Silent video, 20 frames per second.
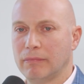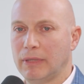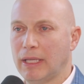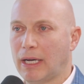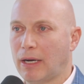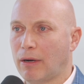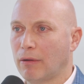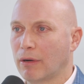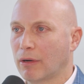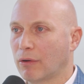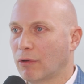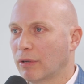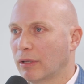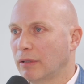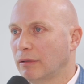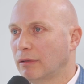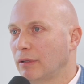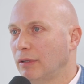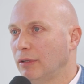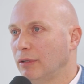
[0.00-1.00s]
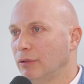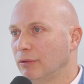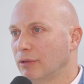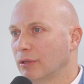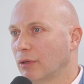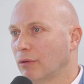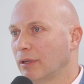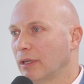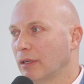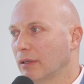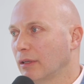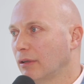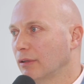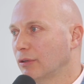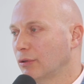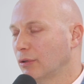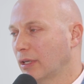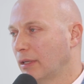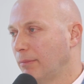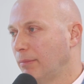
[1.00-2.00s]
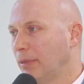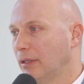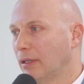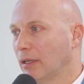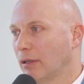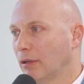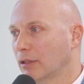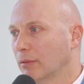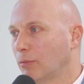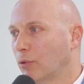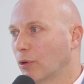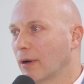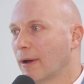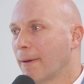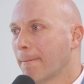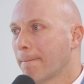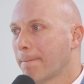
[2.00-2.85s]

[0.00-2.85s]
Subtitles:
Now, according to new zoning laws, you can build a lot more.